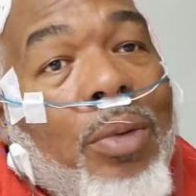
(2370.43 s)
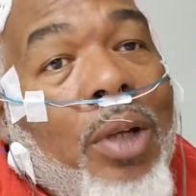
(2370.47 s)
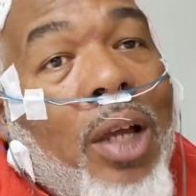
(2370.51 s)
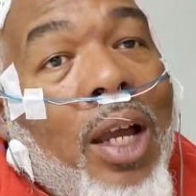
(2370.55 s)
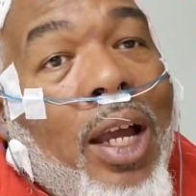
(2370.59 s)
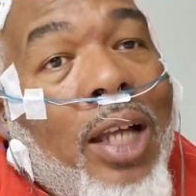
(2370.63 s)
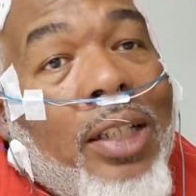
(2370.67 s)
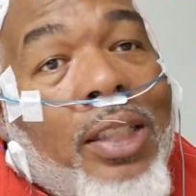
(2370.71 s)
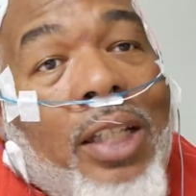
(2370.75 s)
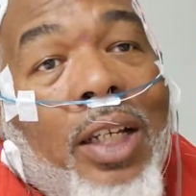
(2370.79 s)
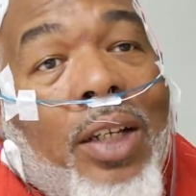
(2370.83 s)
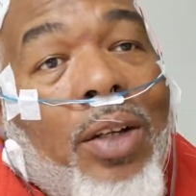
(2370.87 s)

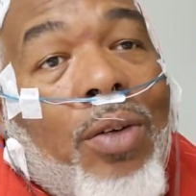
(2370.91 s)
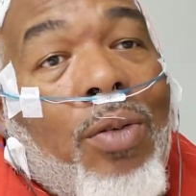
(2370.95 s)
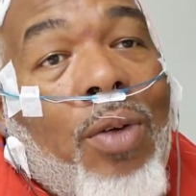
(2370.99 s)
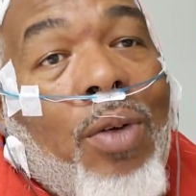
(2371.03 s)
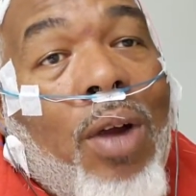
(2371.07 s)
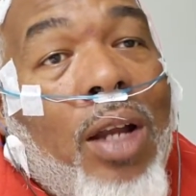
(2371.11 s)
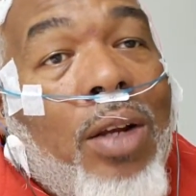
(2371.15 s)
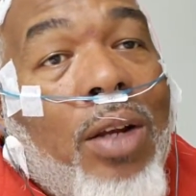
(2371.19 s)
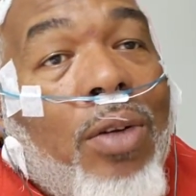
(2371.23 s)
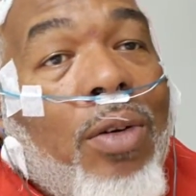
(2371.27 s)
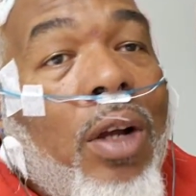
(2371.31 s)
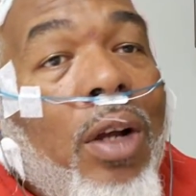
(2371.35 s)
guys that could
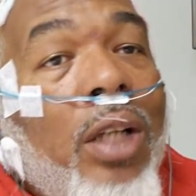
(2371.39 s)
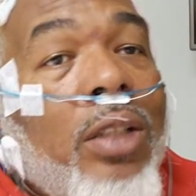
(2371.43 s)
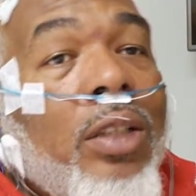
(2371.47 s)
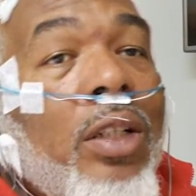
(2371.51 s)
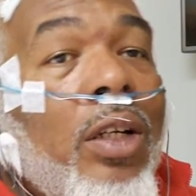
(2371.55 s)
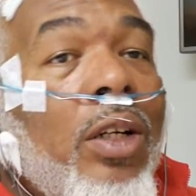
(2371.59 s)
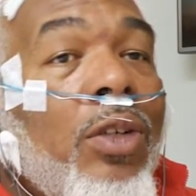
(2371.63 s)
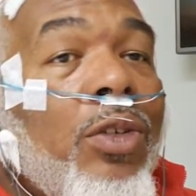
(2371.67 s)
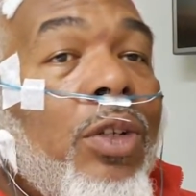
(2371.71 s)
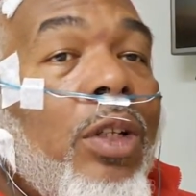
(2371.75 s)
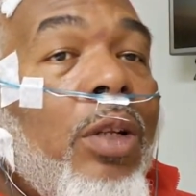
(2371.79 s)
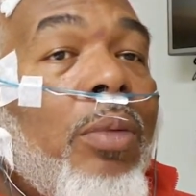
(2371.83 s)
ride across
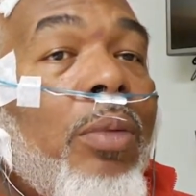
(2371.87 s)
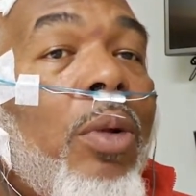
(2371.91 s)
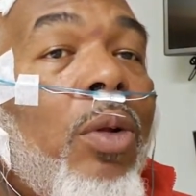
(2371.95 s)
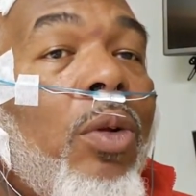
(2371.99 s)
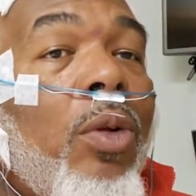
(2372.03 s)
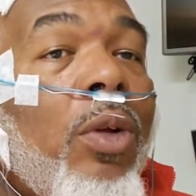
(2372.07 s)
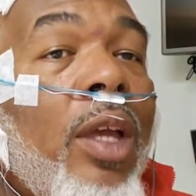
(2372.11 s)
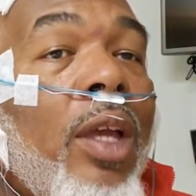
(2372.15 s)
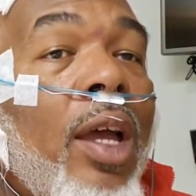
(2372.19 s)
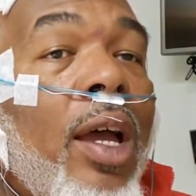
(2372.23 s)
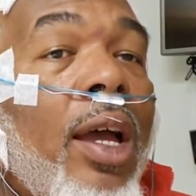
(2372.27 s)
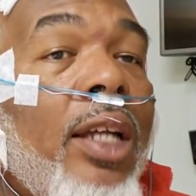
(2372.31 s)
country. Them
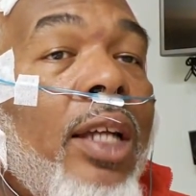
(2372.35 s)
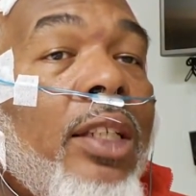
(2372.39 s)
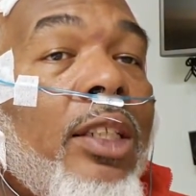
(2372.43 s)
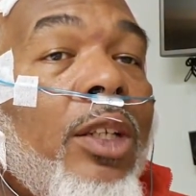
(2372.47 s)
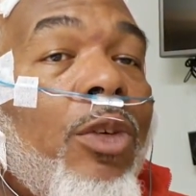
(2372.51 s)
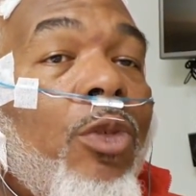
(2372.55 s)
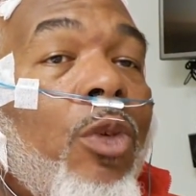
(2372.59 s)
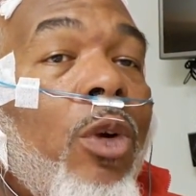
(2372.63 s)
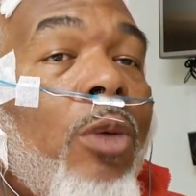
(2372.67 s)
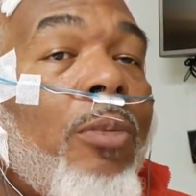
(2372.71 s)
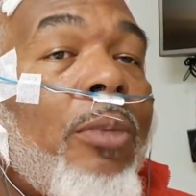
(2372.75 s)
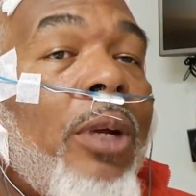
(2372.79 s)
old guys that
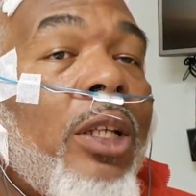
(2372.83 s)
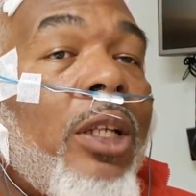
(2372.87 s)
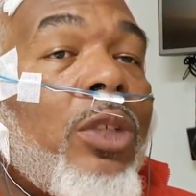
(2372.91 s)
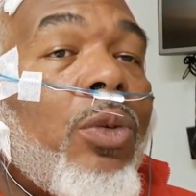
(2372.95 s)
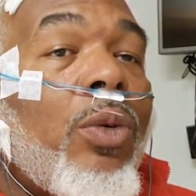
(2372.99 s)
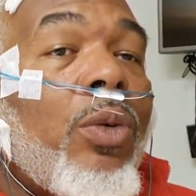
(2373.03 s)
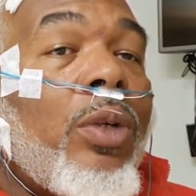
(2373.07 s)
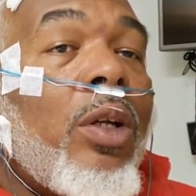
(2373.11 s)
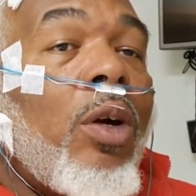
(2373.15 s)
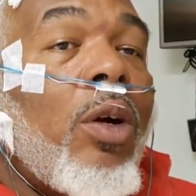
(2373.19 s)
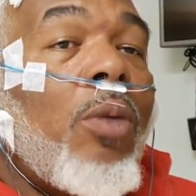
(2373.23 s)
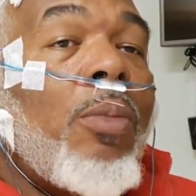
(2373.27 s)
weren't messing
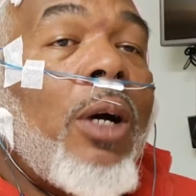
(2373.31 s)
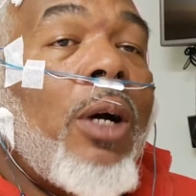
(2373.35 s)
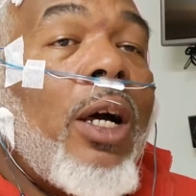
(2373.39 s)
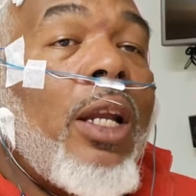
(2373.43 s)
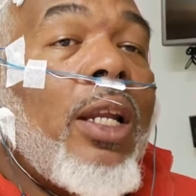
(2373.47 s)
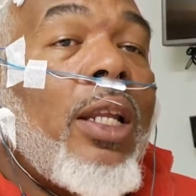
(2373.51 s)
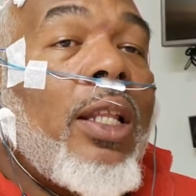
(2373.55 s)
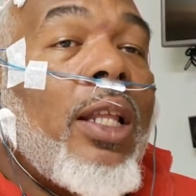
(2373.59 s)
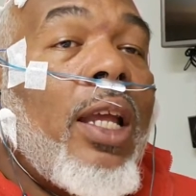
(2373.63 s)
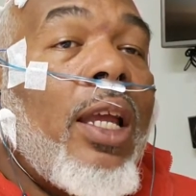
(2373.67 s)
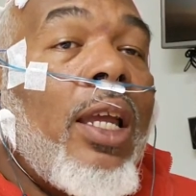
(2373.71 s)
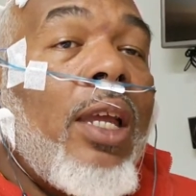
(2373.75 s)
with
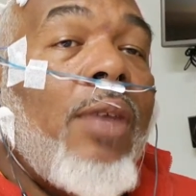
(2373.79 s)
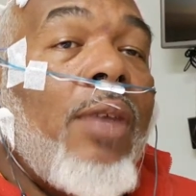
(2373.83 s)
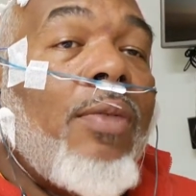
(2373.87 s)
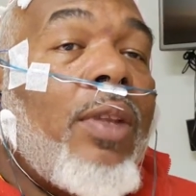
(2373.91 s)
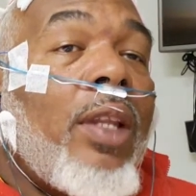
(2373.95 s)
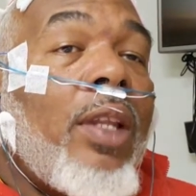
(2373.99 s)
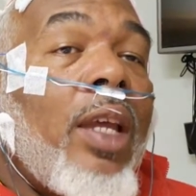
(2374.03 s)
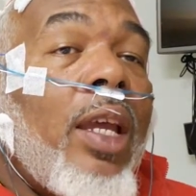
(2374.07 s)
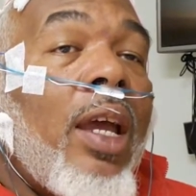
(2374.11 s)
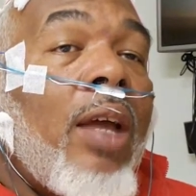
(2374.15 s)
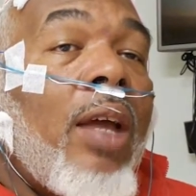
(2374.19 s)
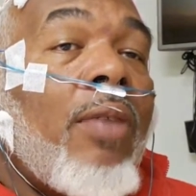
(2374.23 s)
nobody. They even
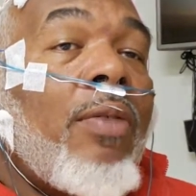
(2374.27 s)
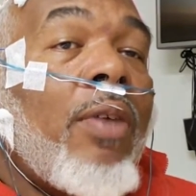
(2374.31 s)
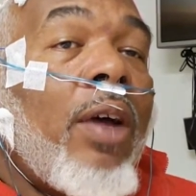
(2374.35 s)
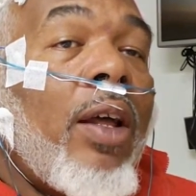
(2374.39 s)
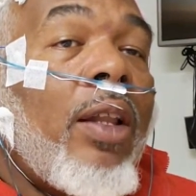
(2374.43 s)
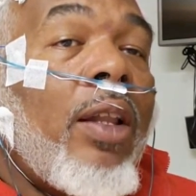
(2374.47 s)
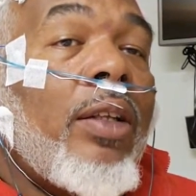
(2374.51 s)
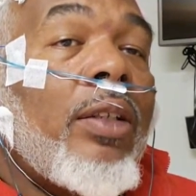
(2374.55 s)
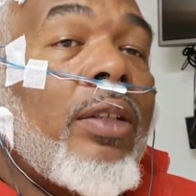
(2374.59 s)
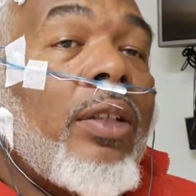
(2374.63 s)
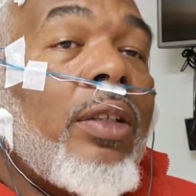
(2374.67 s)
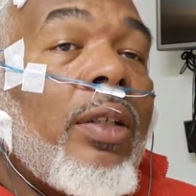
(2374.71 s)
they had
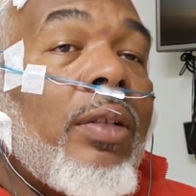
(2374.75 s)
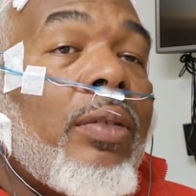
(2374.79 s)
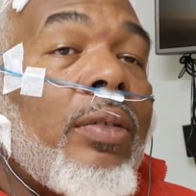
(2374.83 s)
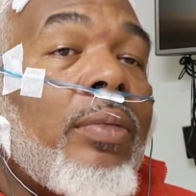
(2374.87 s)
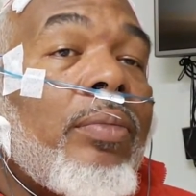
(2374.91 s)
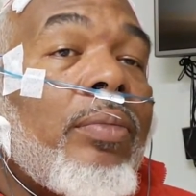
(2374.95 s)
violence.